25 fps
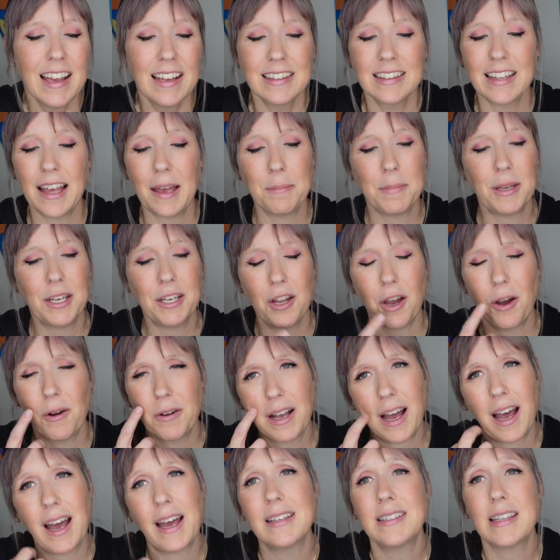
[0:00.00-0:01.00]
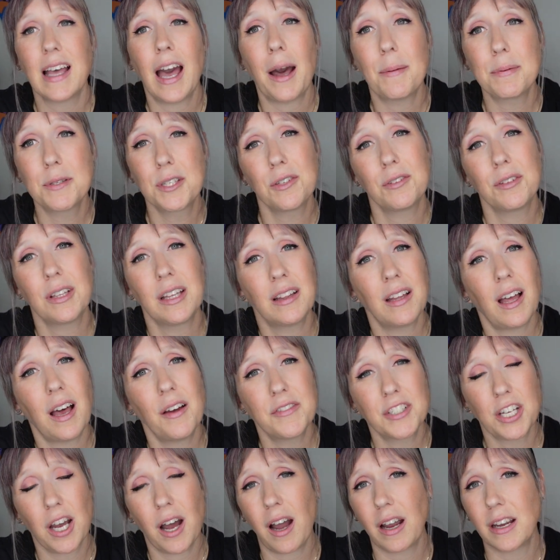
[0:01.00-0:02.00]
Let me know, guys. Absolutely
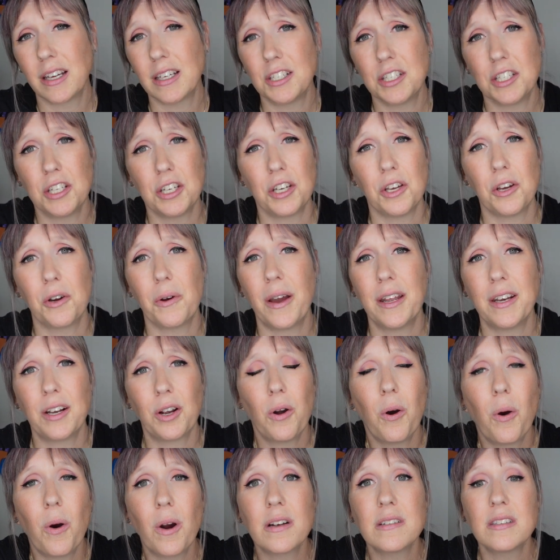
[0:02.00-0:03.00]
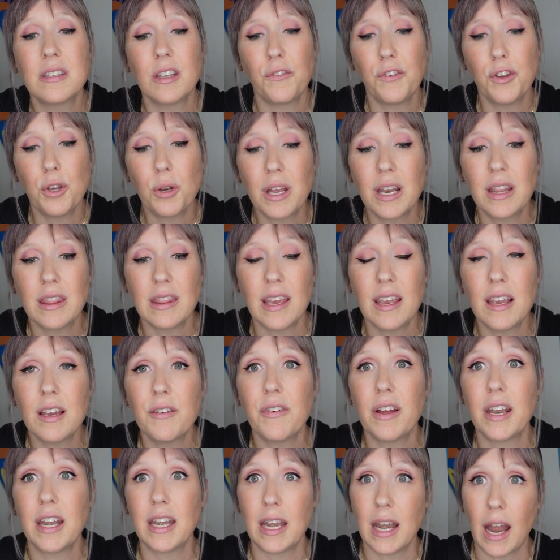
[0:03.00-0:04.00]
love talking to you. And of course, if you can think
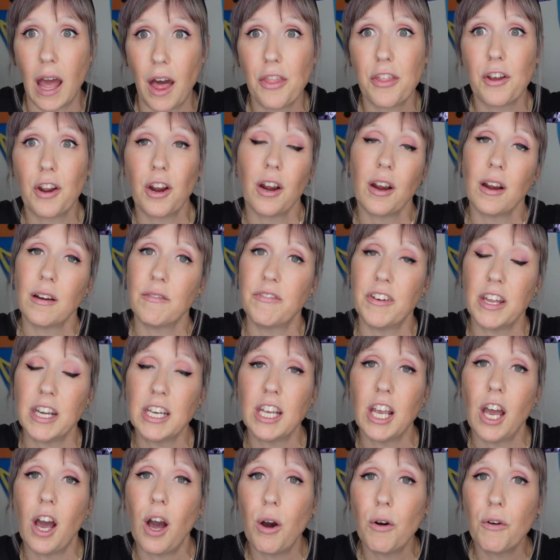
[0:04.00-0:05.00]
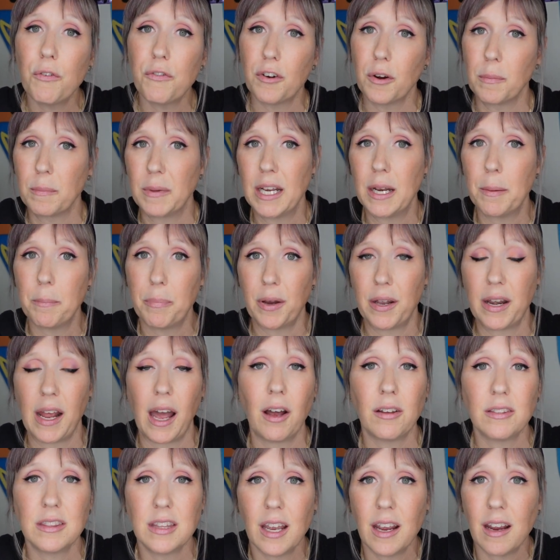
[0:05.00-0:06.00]
of another video for me to put
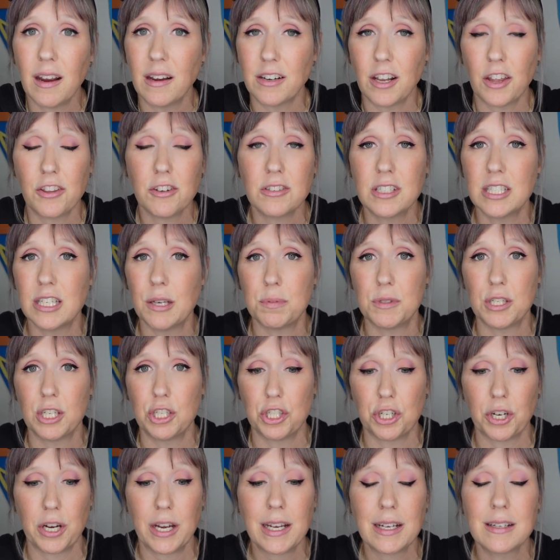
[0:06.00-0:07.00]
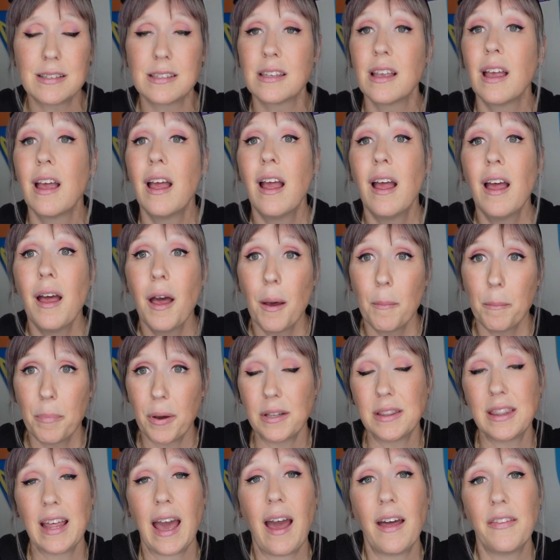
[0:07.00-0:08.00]
out there, another tips and tricks,
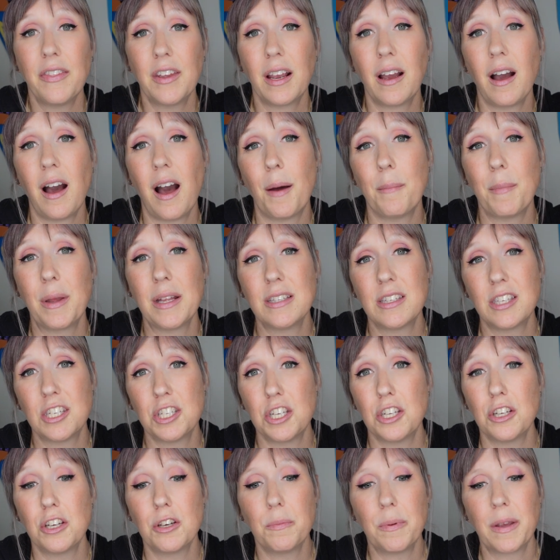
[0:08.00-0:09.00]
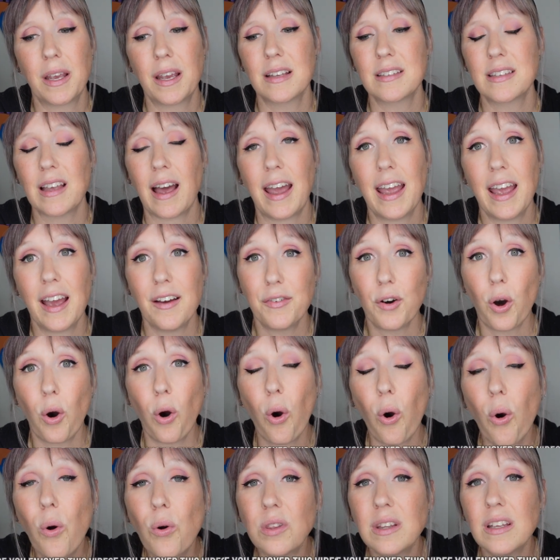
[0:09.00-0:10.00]
put that in the comments too, because I have a
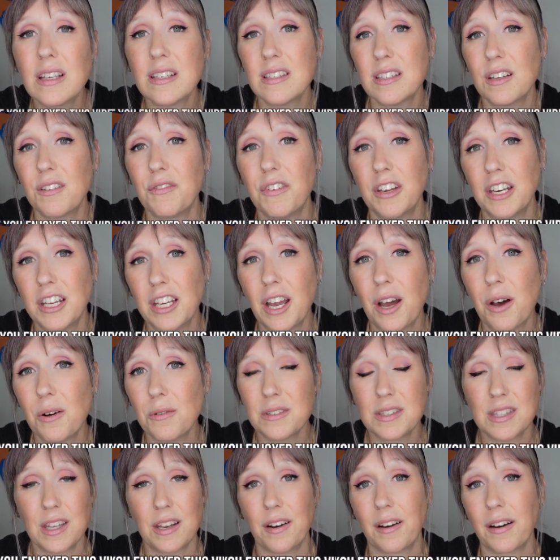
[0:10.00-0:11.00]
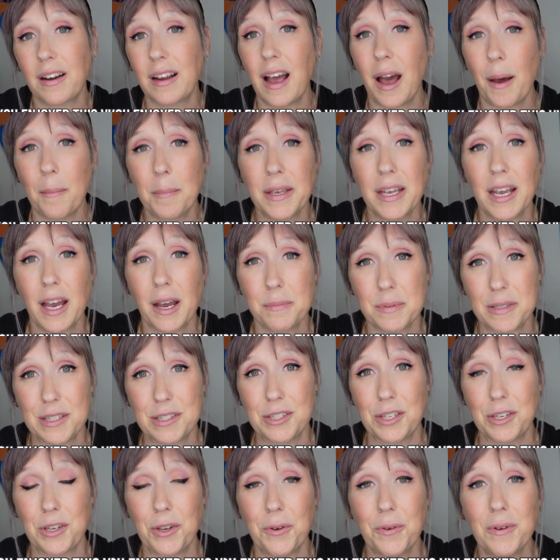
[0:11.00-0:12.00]
whole list of videos that are coming up
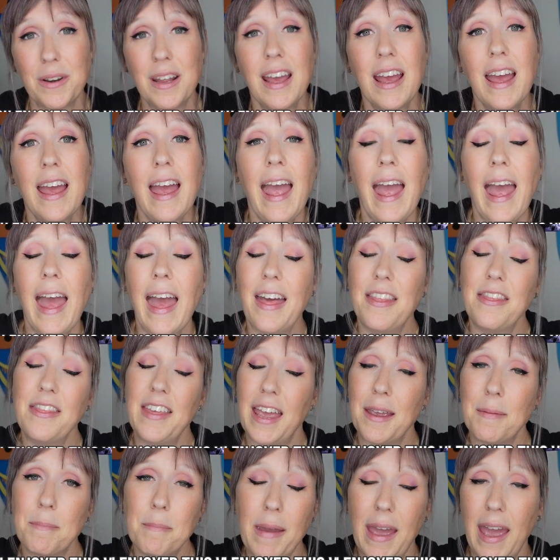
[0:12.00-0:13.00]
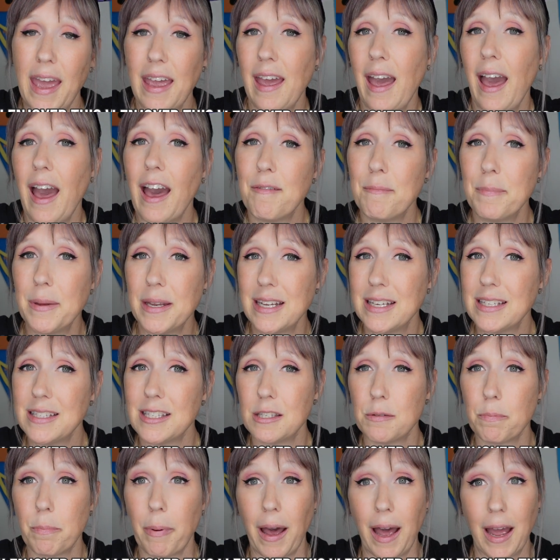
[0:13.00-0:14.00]
soon and they may have been
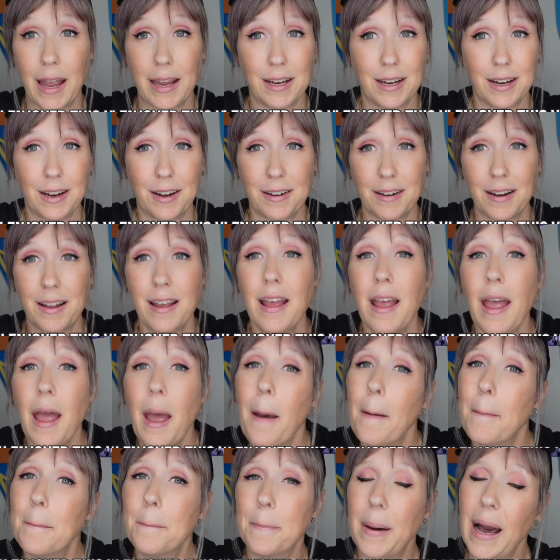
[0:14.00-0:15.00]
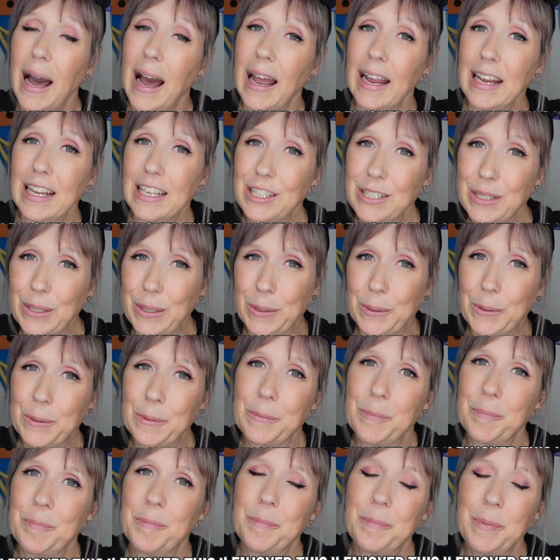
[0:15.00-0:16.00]
inspired by
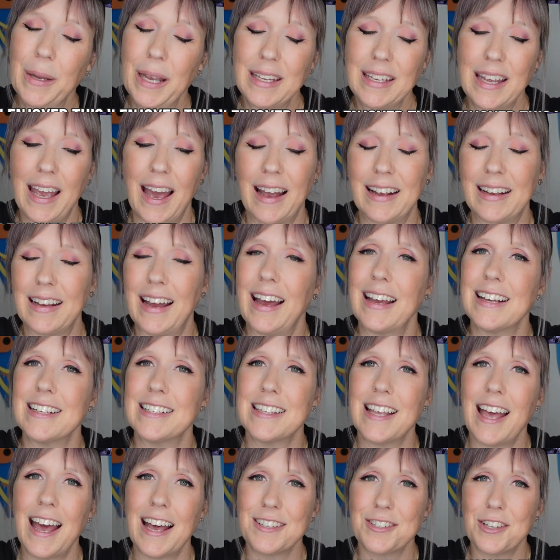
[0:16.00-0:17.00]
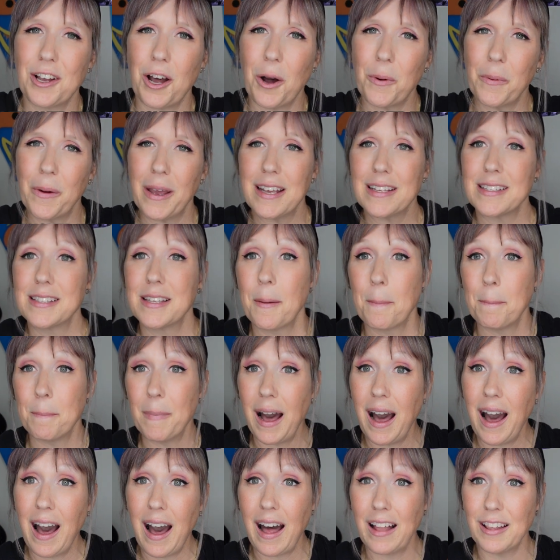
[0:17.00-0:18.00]
you. But yeah, guys, as always,
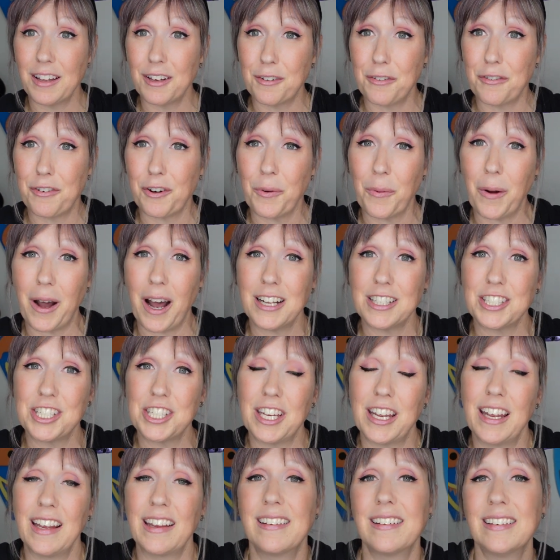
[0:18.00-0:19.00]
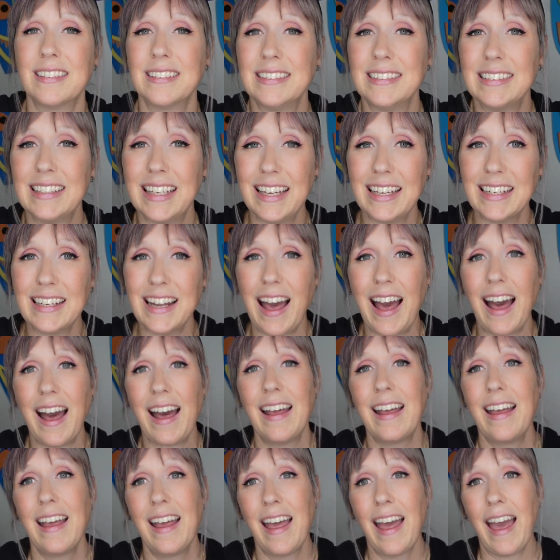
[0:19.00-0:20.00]
mahalo for watching.
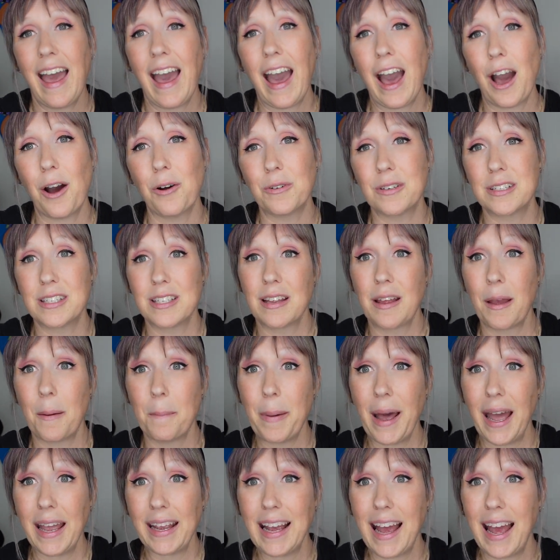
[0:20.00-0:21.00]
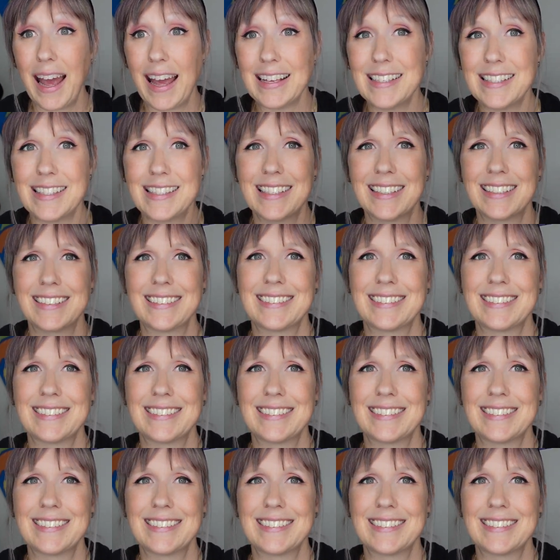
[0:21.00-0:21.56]
Nina, out. Bye, guys.